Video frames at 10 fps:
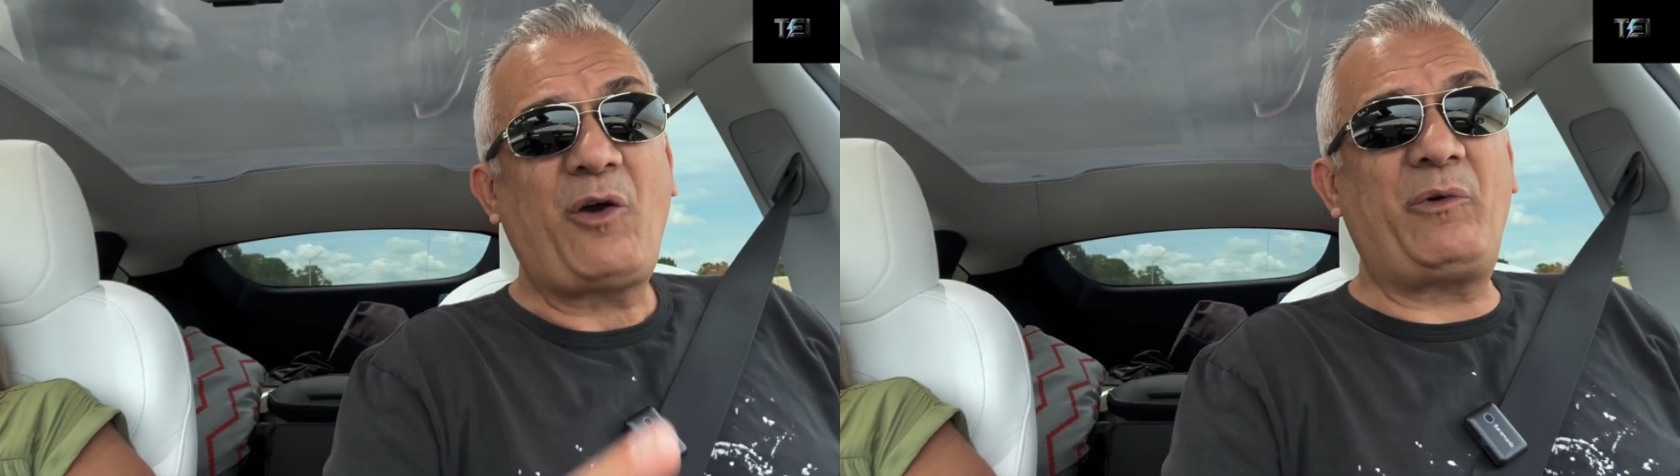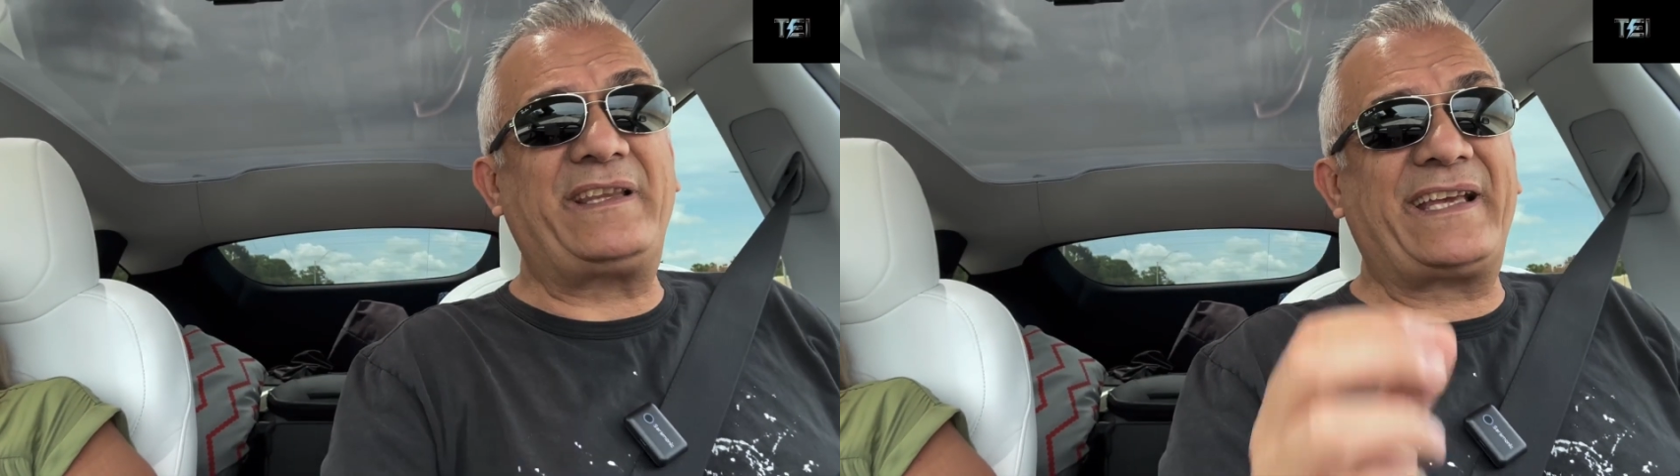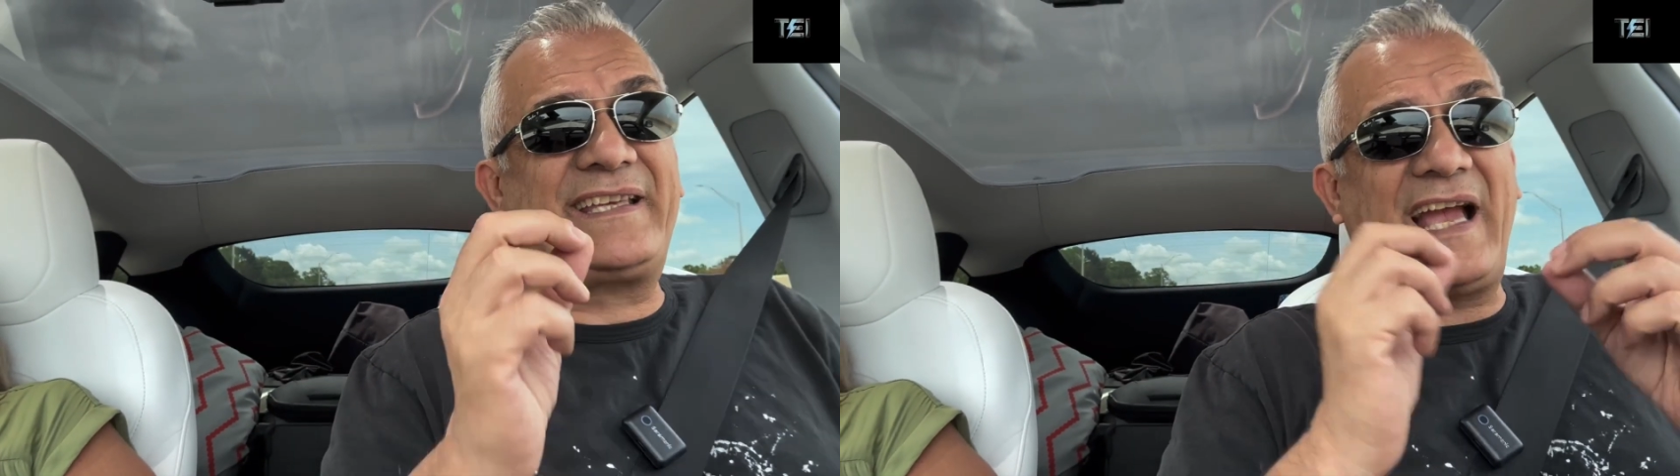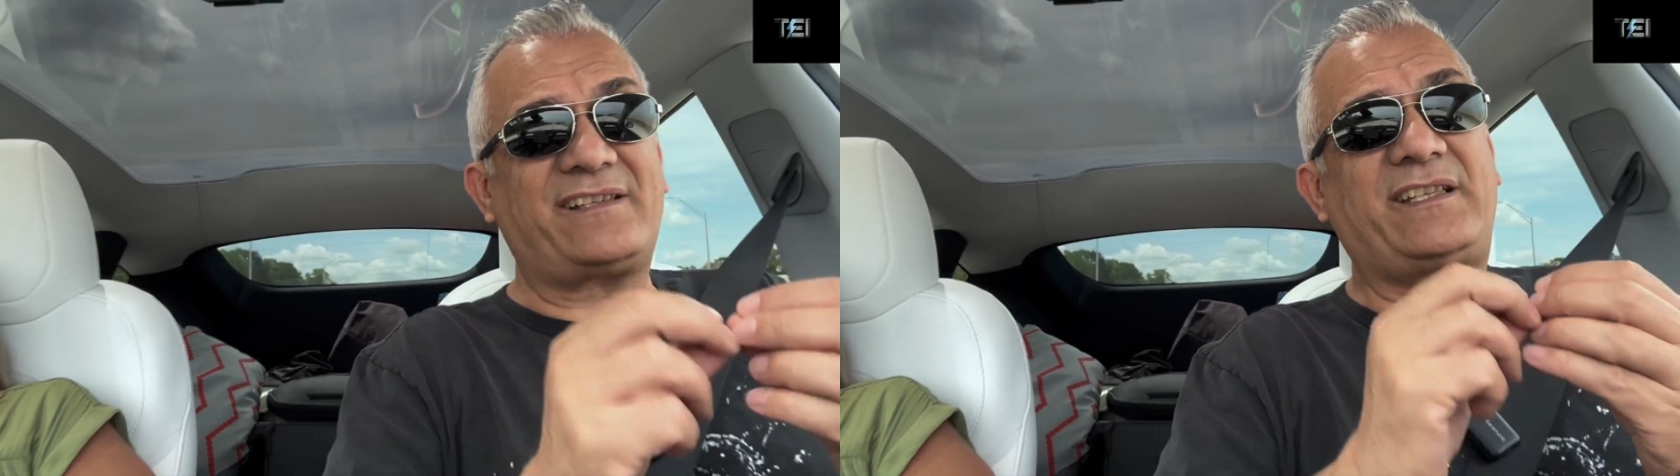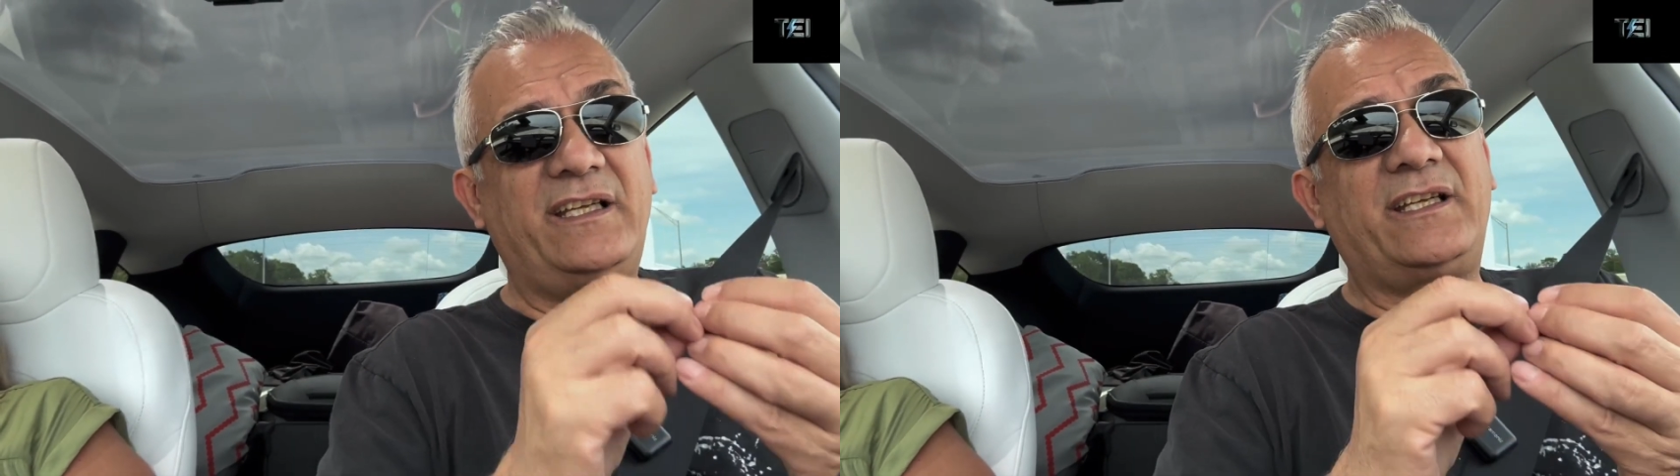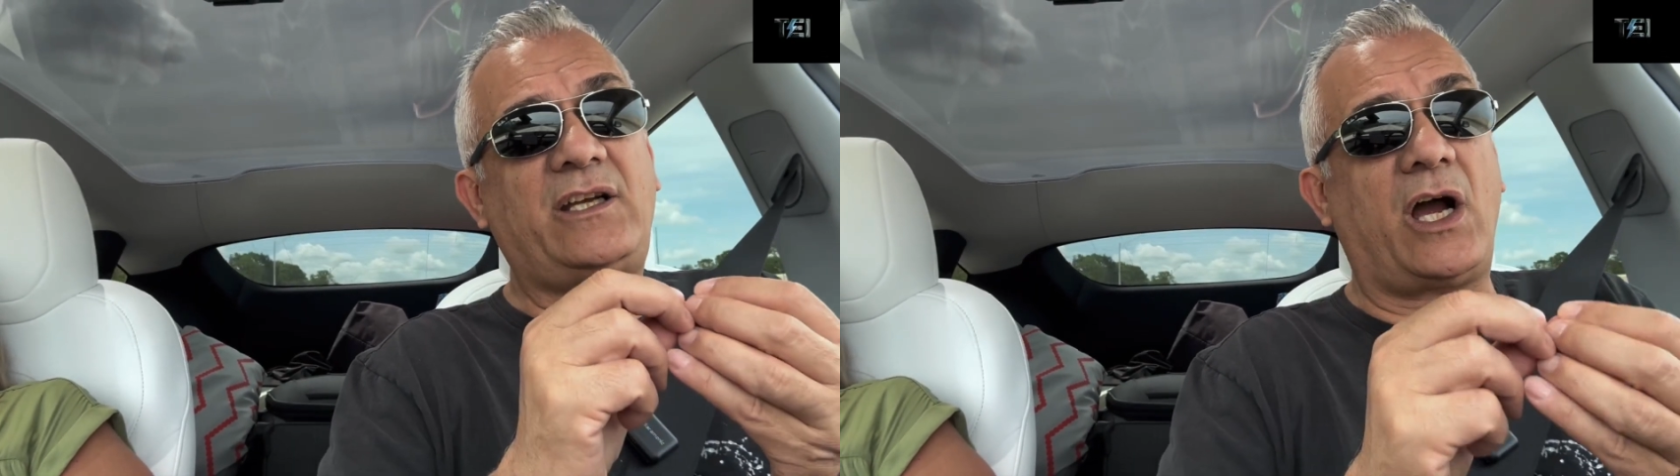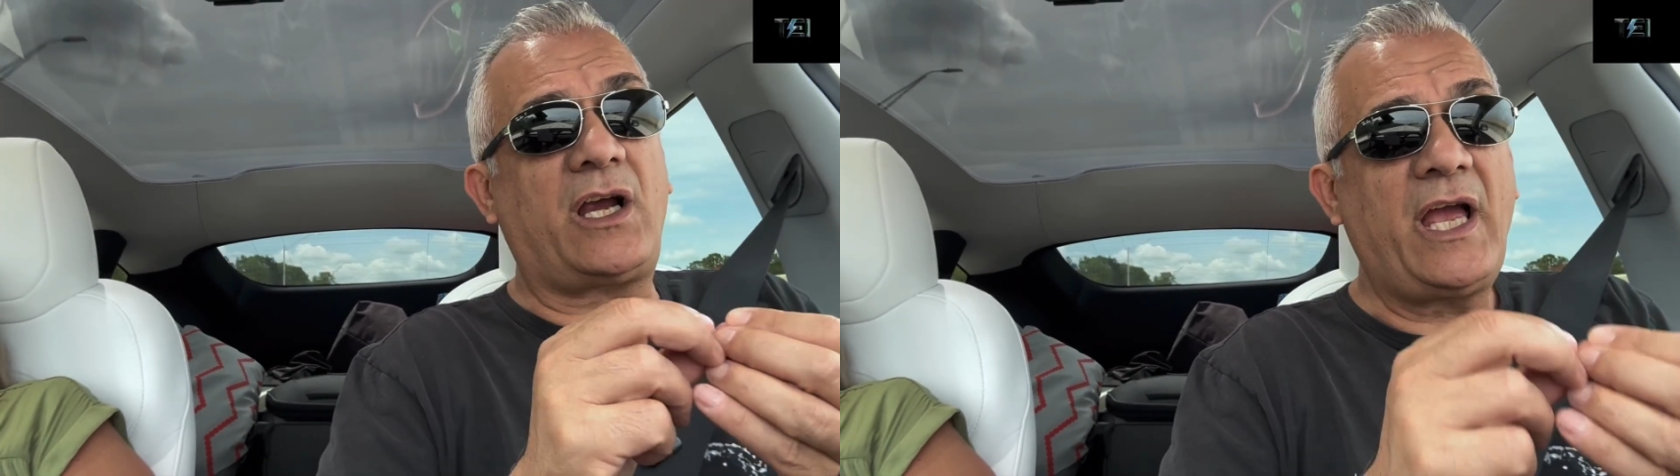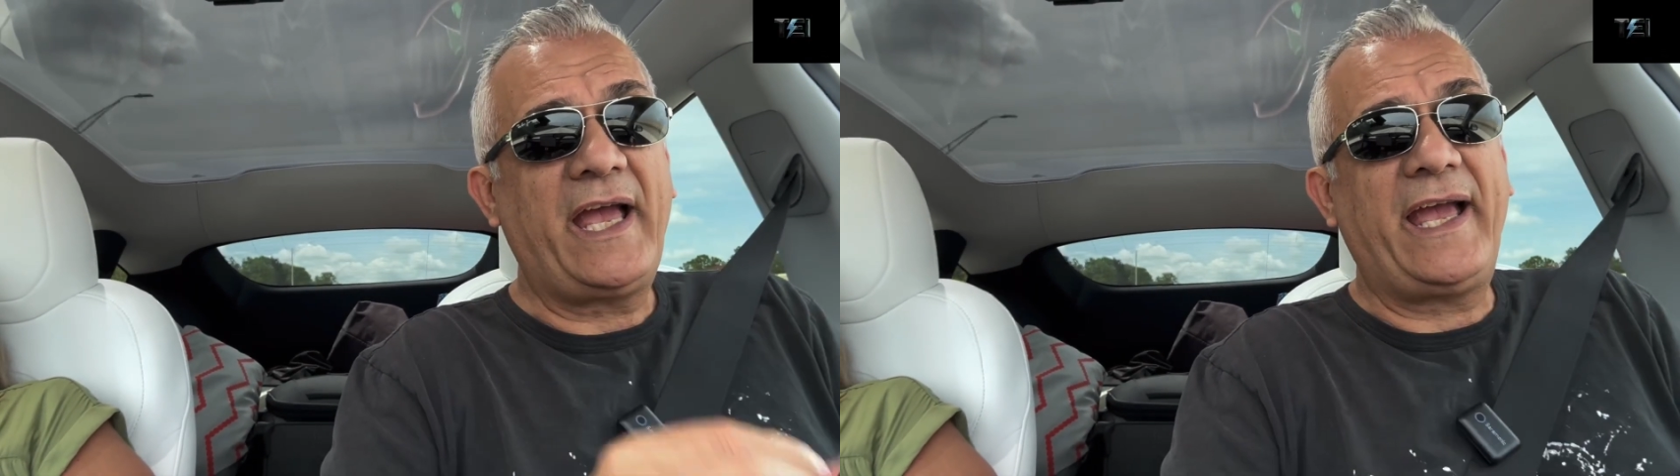with a gasoline car.